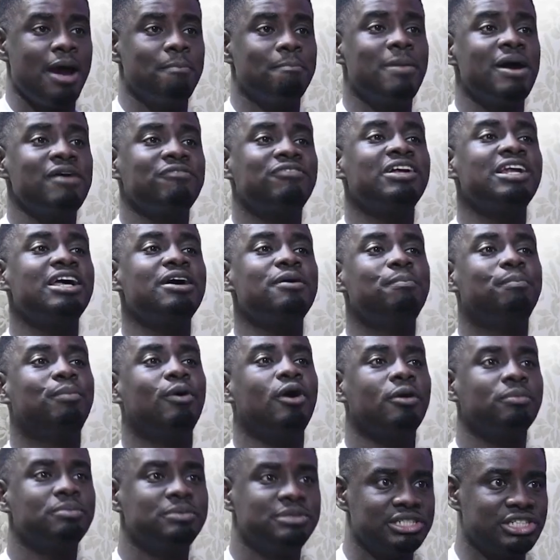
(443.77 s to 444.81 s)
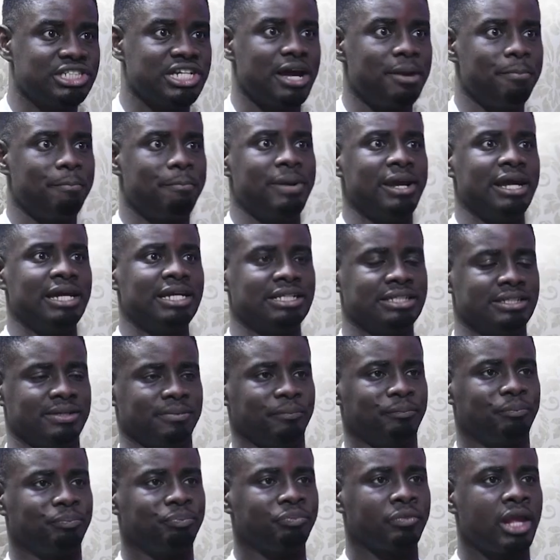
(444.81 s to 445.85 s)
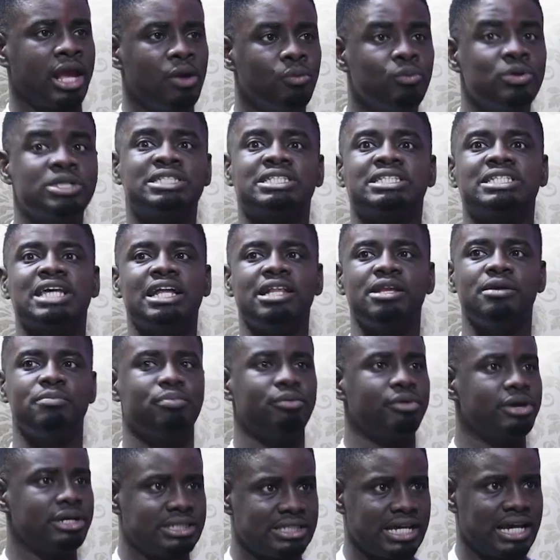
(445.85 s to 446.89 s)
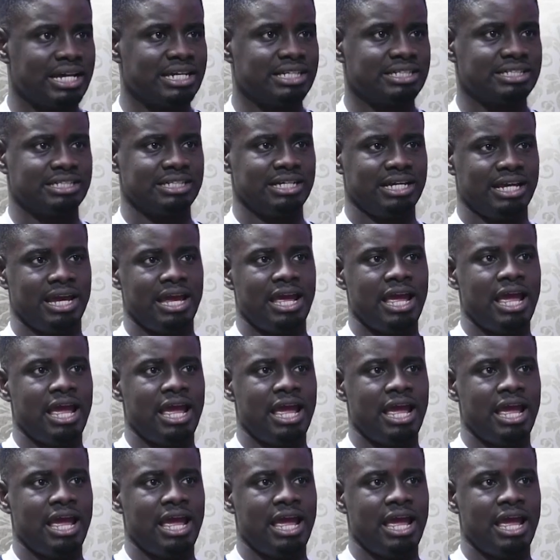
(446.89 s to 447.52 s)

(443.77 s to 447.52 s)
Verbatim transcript: my father popped champagne we celebrated